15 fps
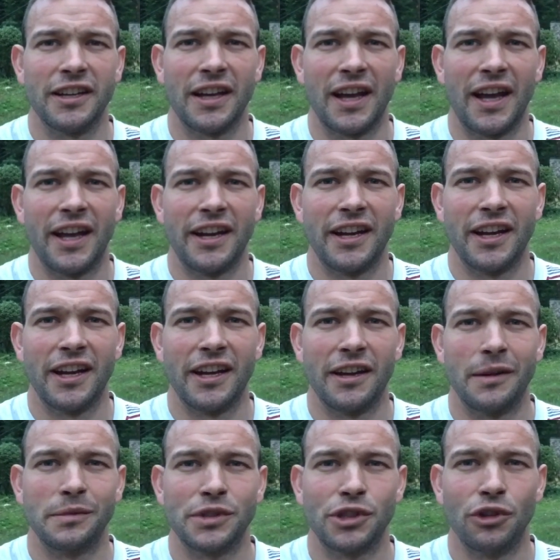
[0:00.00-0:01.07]
and
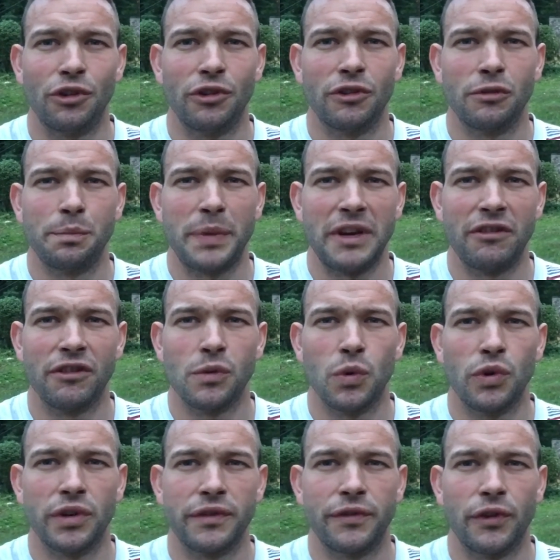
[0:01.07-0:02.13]
I'm sure you'll be
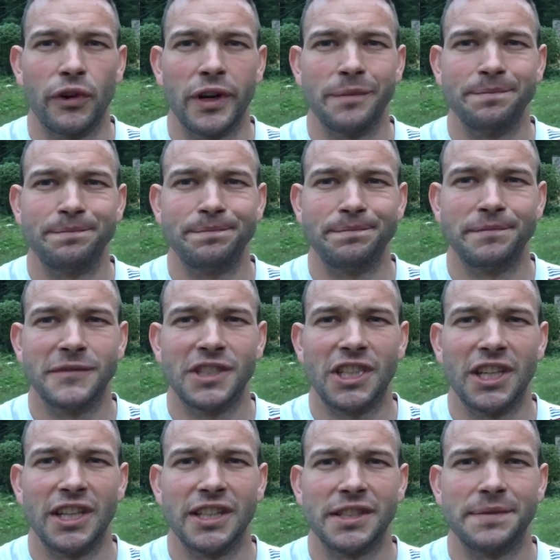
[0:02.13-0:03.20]
rewarded for it.
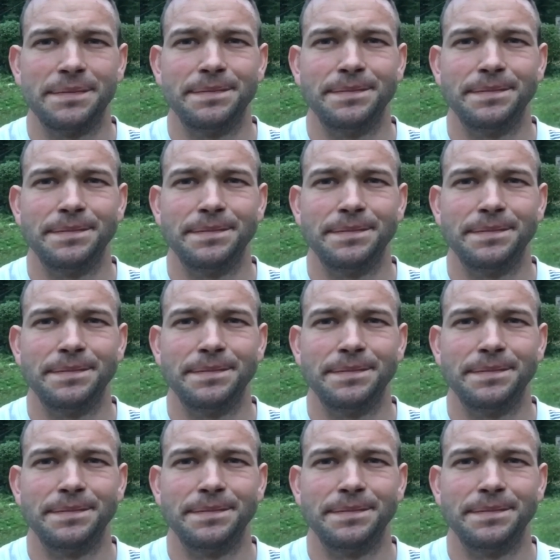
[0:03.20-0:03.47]
Cheers.